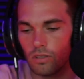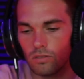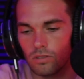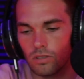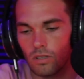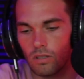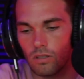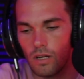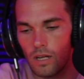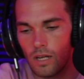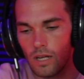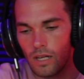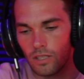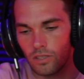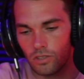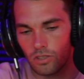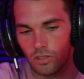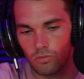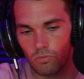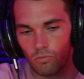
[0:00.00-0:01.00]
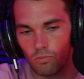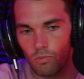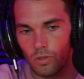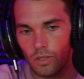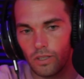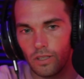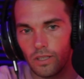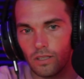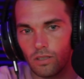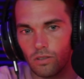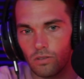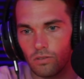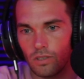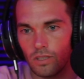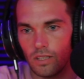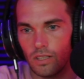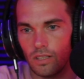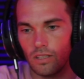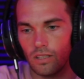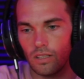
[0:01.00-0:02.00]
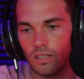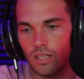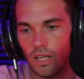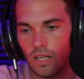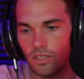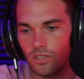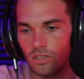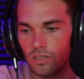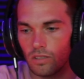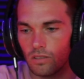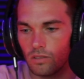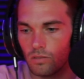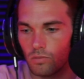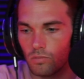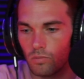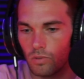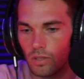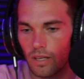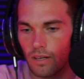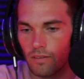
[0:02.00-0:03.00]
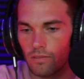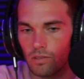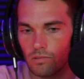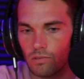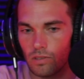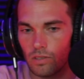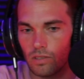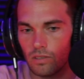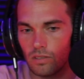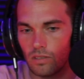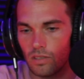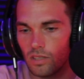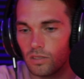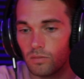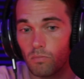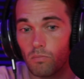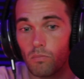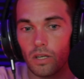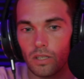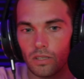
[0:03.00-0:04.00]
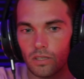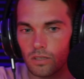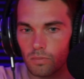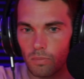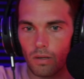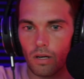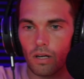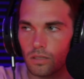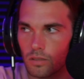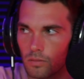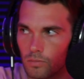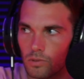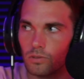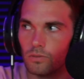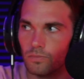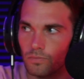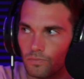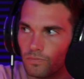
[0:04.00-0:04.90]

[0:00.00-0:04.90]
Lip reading: So just really honing in and engaging with everyone as much as possible.